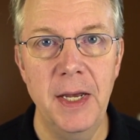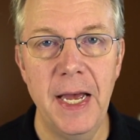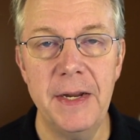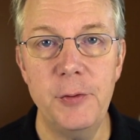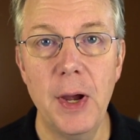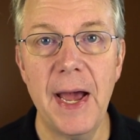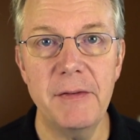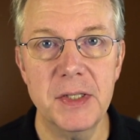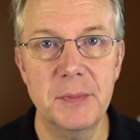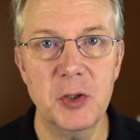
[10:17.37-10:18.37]
And if you
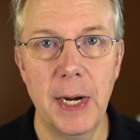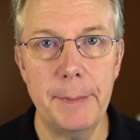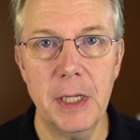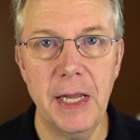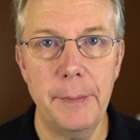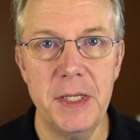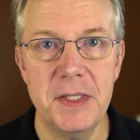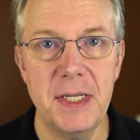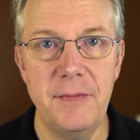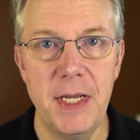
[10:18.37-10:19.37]
haven't subscribed to CloudBees
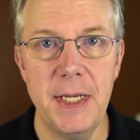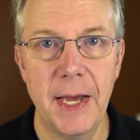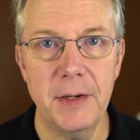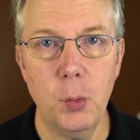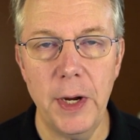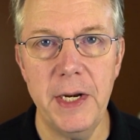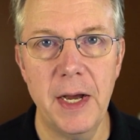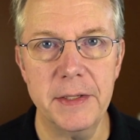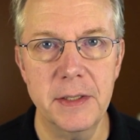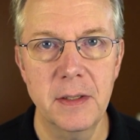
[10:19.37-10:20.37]
TV yet, why
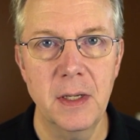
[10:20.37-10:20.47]
not?